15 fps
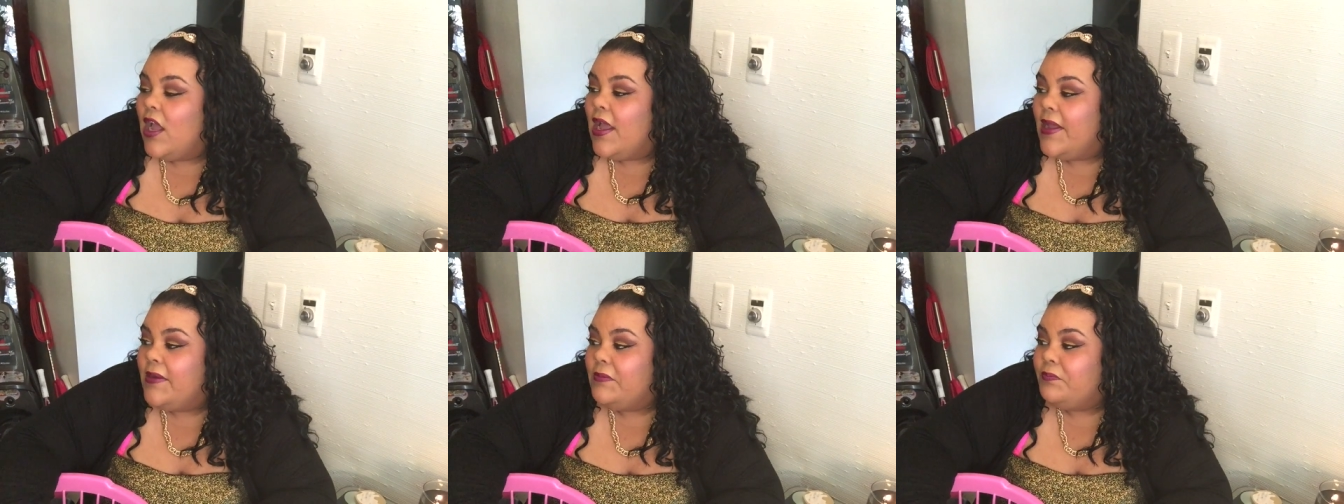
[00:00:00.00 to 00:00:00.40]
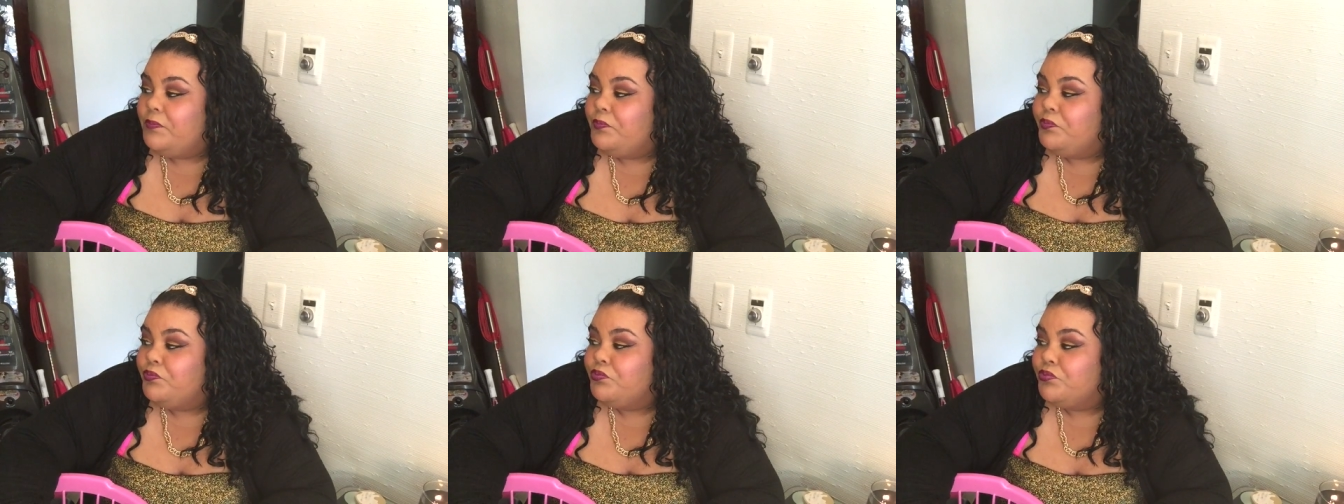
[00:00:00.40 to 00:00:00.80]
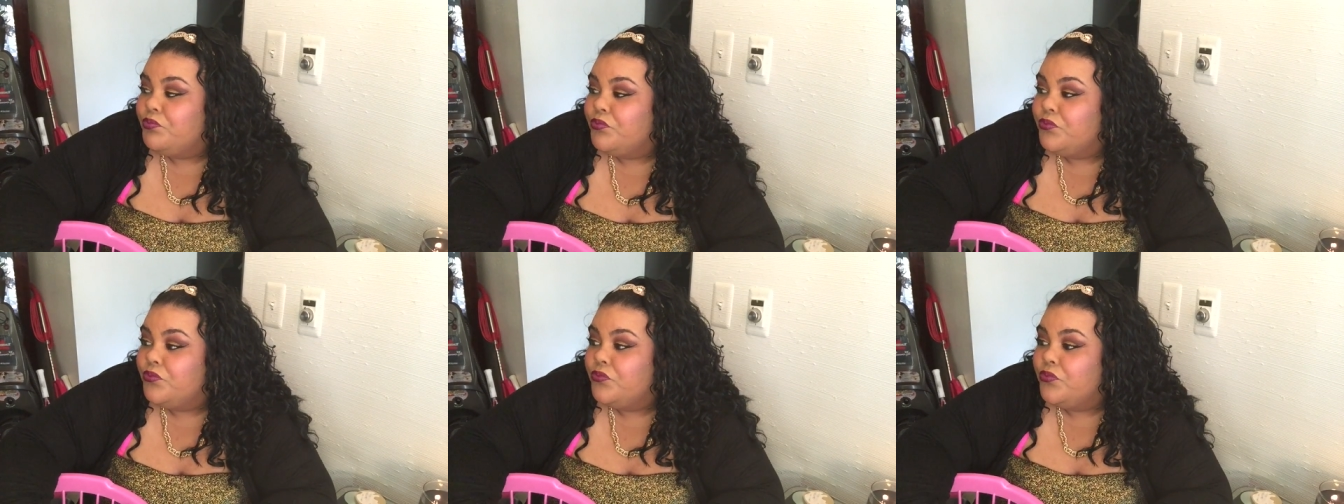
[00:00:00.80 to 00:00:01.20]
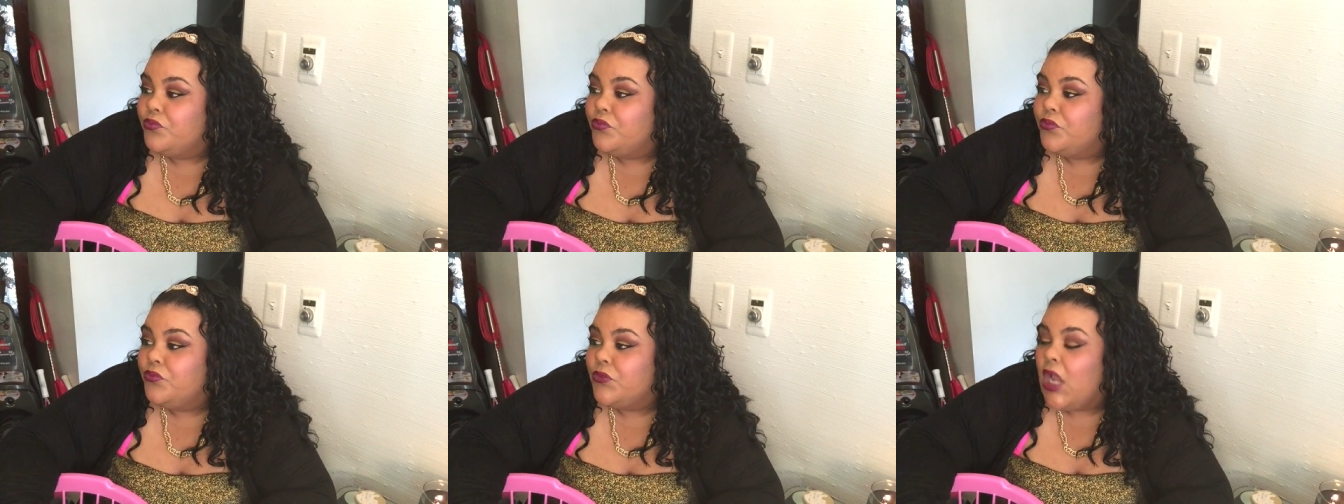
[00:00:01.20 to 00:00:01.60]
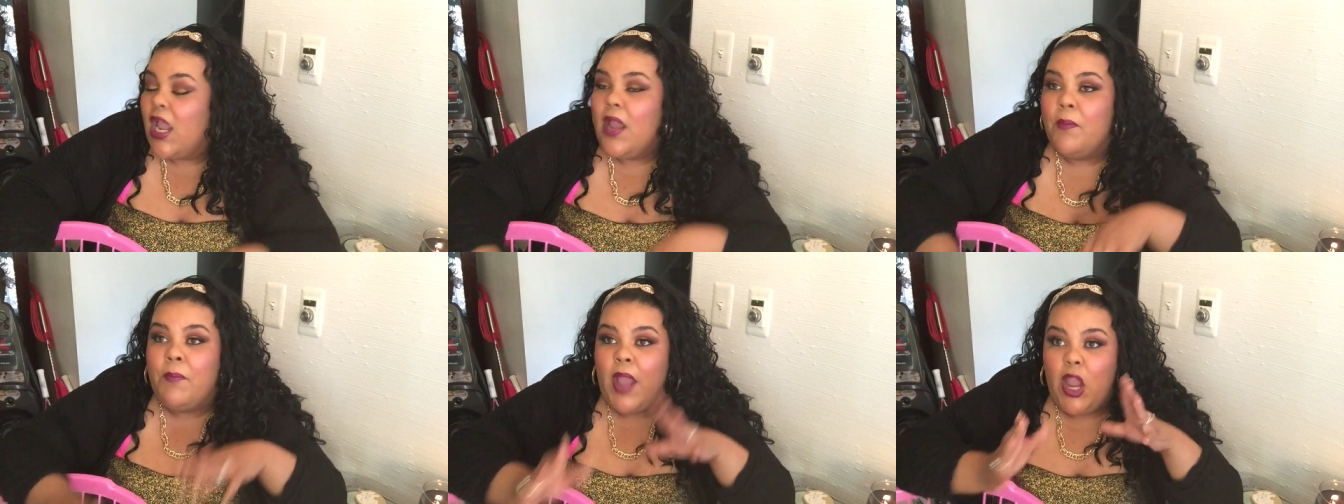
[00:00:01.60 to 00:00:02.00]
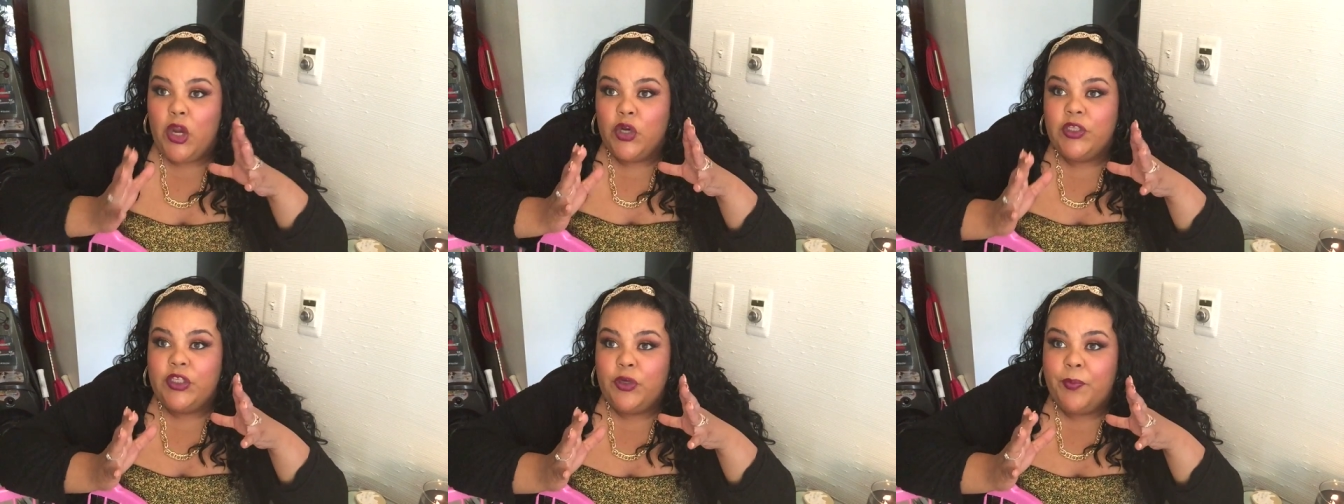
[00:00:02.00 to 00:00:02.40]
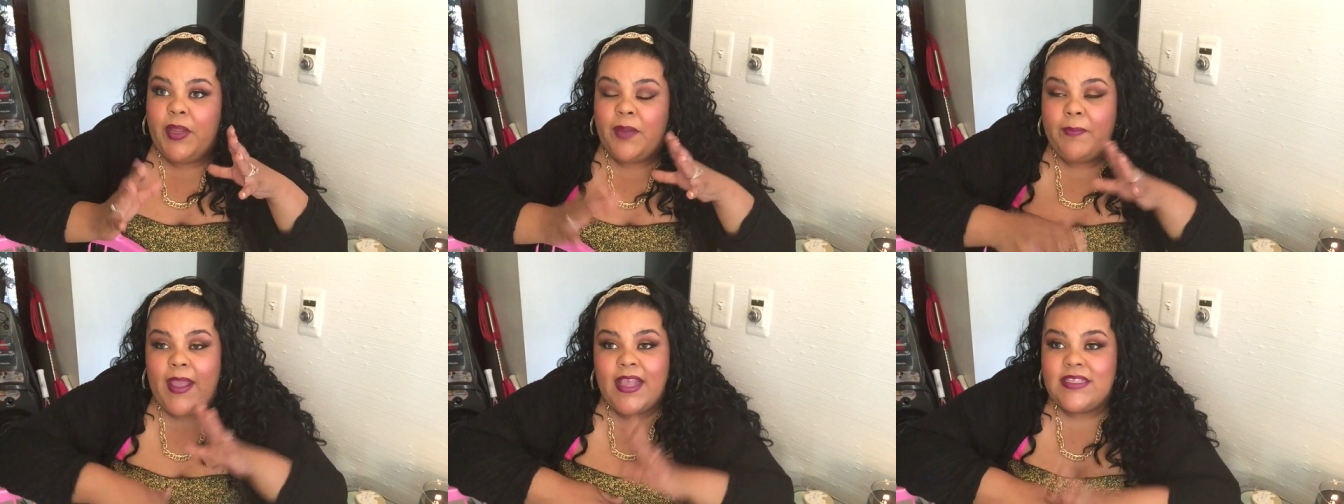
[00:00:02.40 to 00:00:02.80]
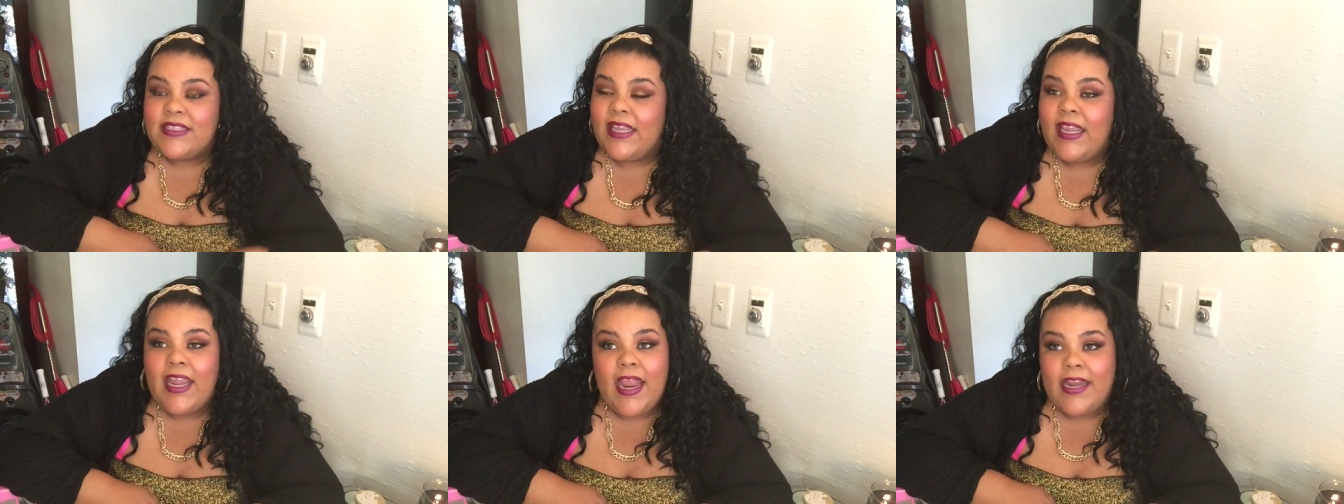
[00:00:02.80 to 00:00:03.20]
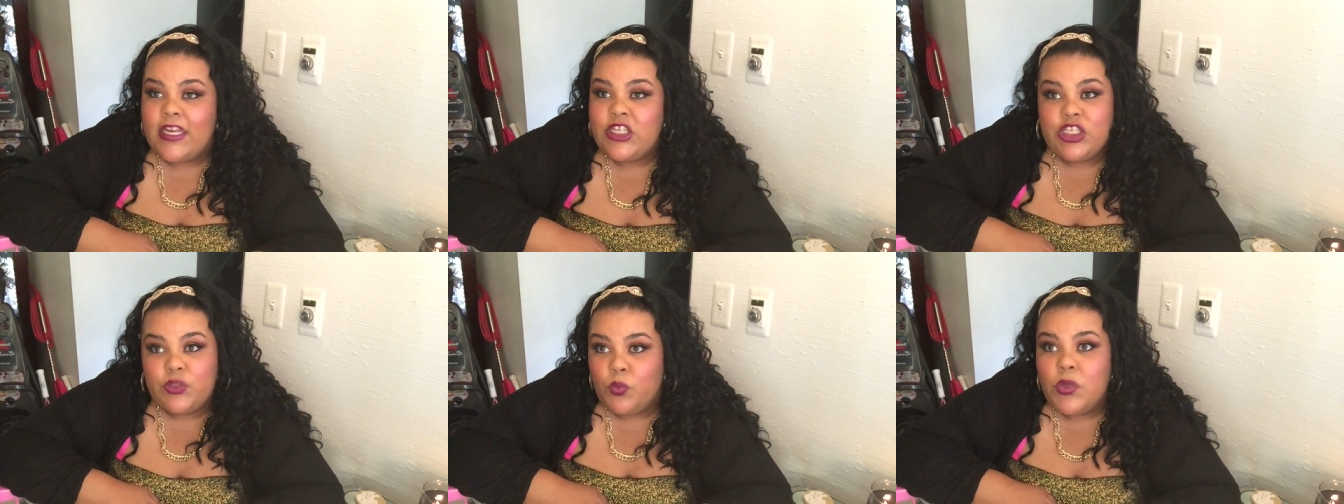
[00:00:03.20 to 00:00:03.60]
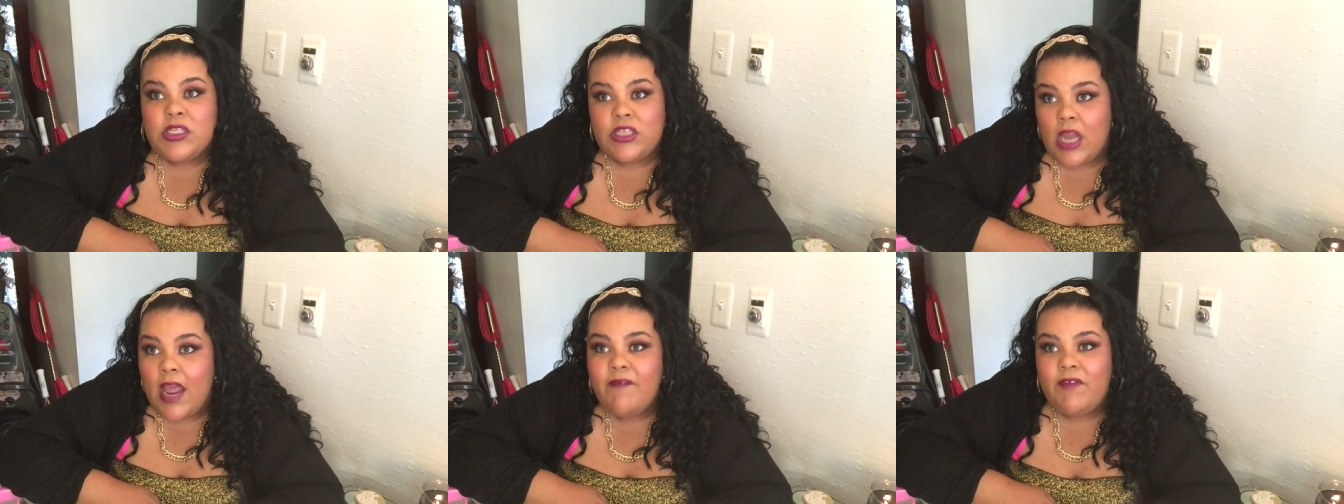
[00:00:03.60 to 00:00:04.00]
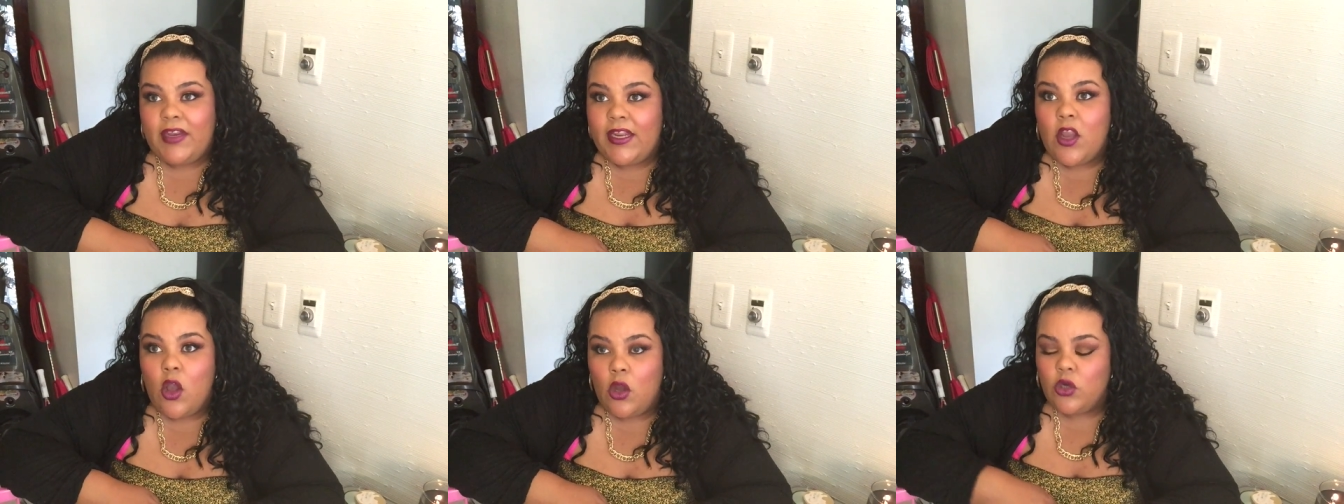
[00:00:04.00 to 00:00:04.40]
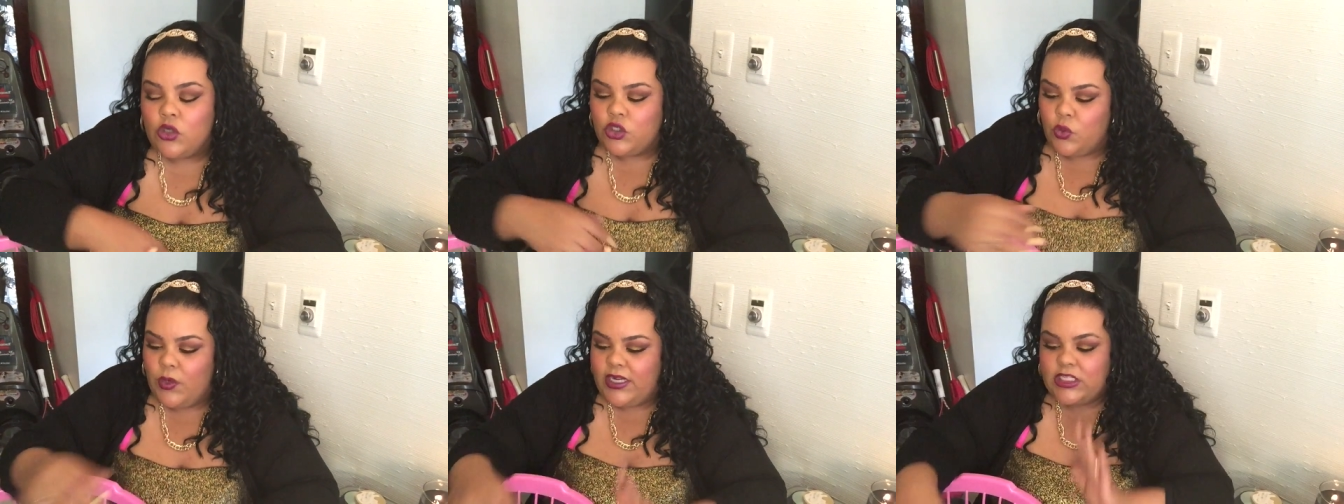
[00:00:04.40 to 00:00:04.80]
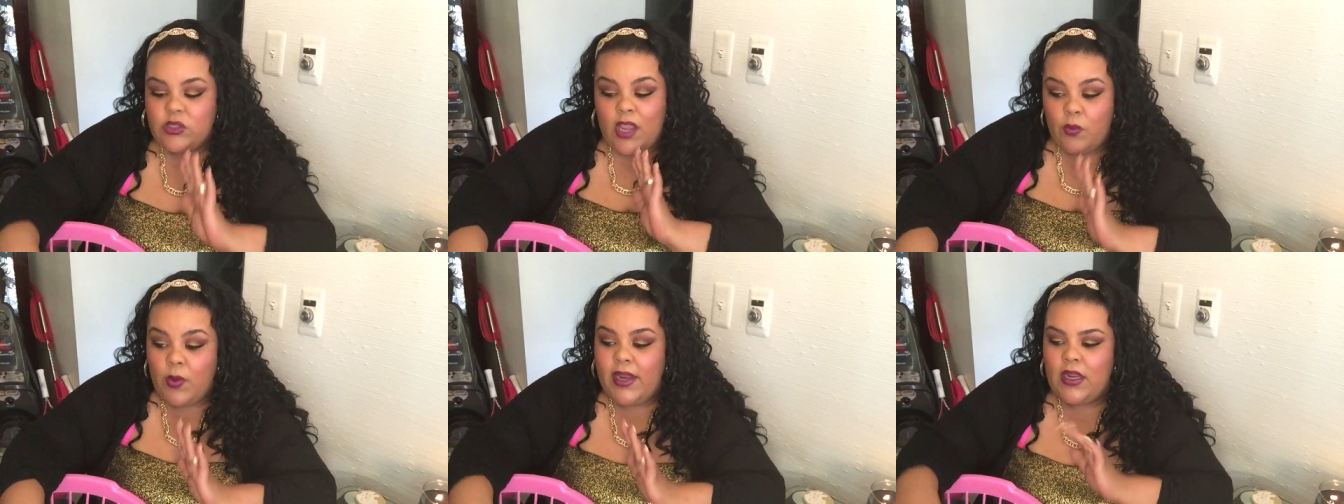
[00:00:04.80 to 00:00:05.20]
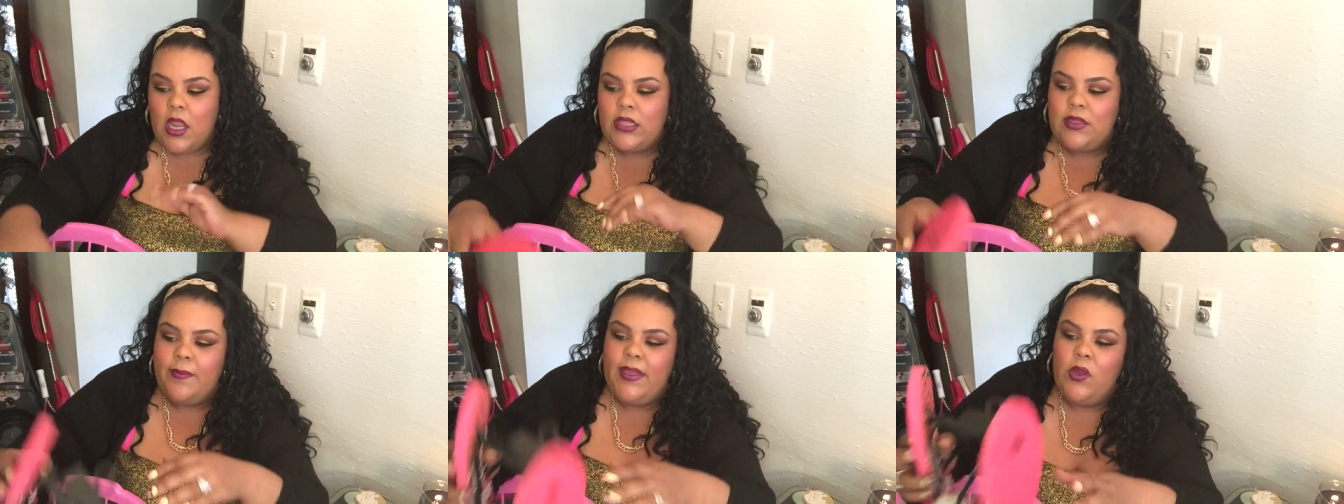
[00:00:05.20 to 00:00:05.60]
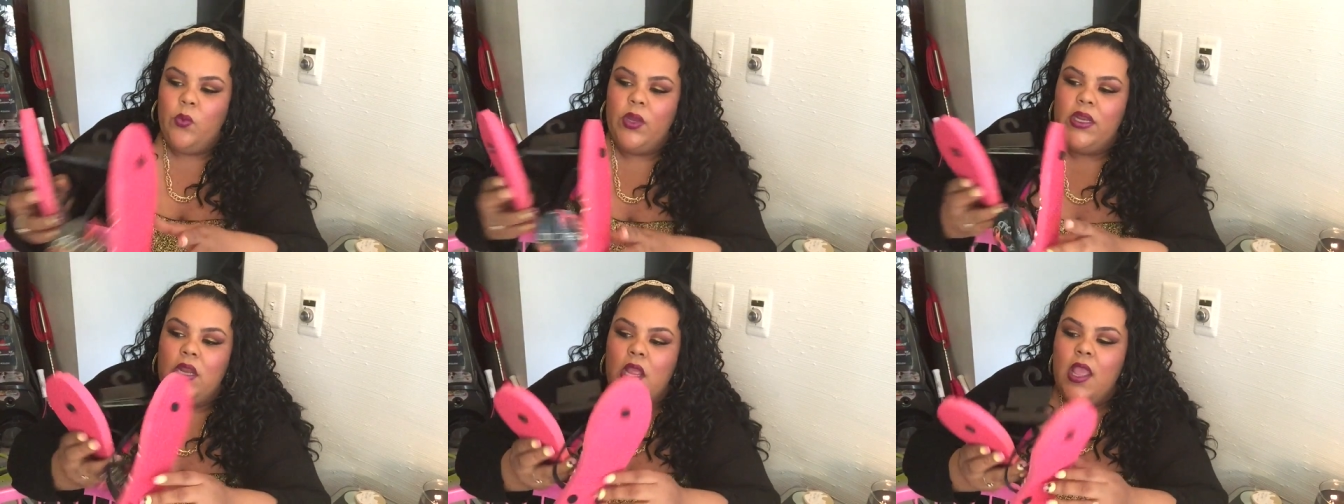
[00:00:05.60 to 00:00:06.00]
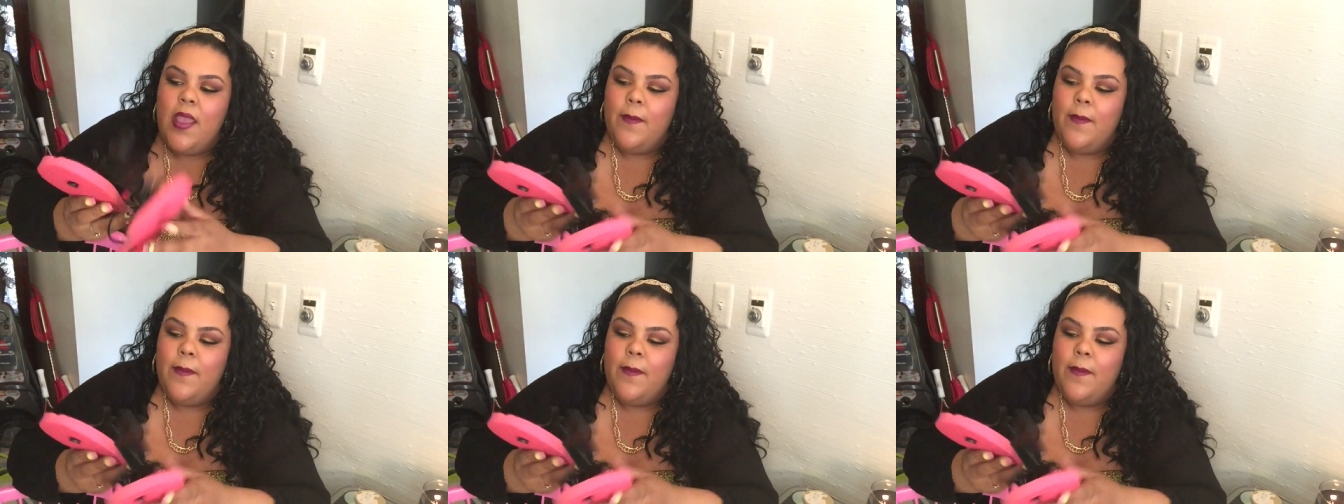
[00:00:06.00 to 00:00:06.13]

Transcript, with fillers: um, bought her a little pink basket and it just was not fitting all her toys. So I went and got the big one.